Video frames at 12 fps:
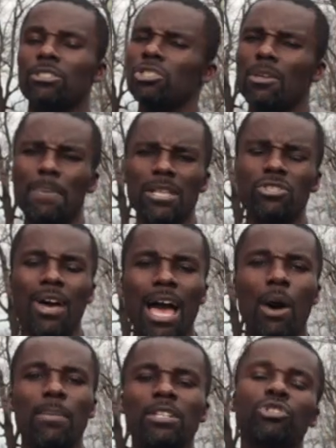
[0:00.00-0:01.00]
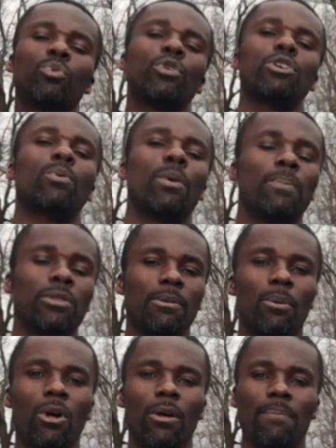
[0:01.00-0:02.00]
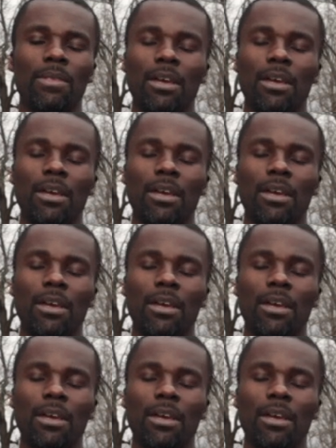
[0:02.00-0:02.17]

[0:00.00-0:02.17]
It just depends on how much and where you want to put the ball.